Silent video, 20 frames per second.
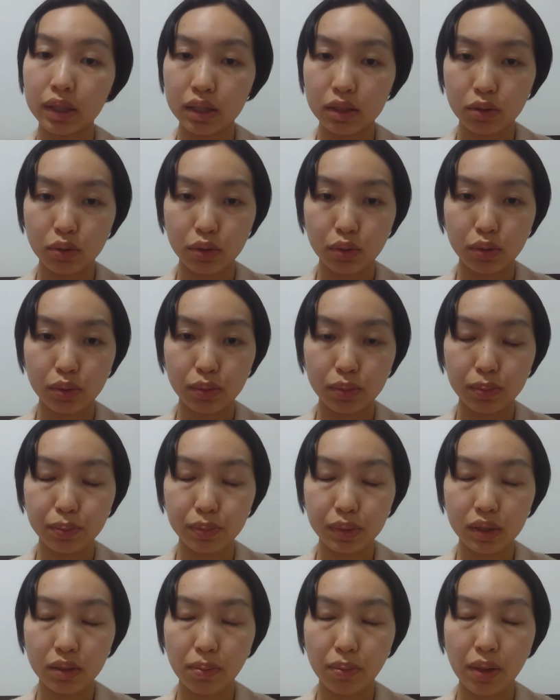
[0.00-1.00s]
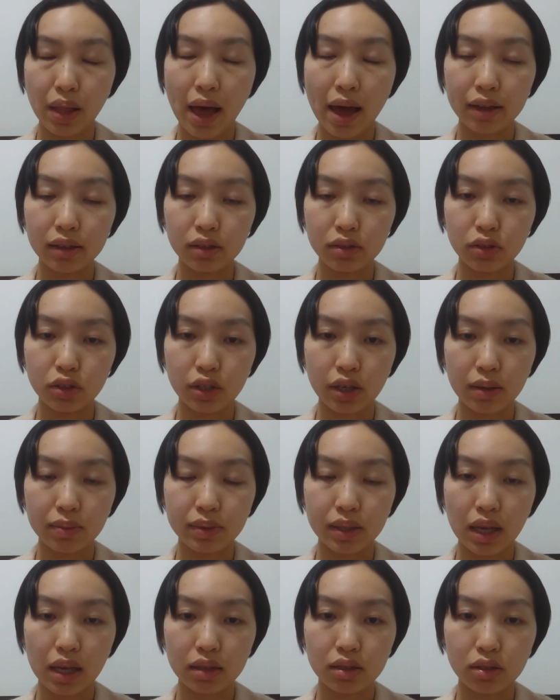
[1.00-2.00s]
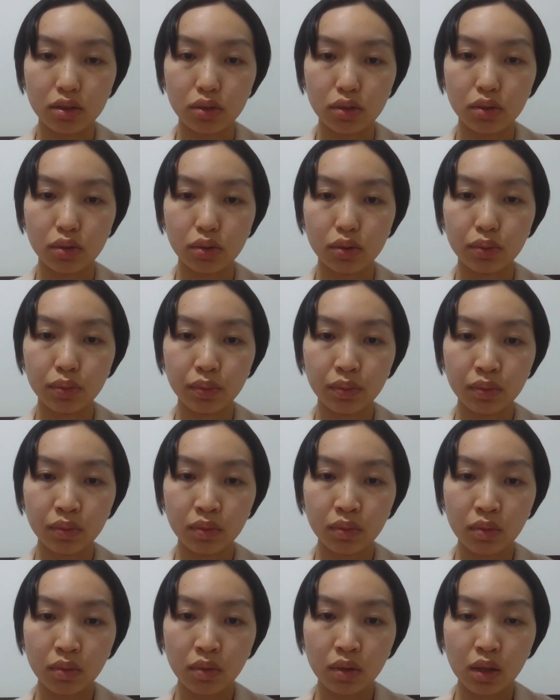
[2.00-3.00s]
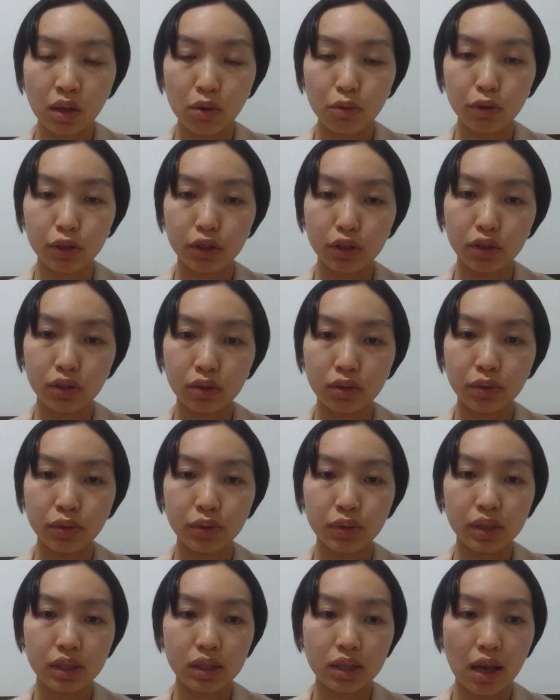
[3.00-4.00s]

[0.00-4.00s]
who supply those chips has to reduce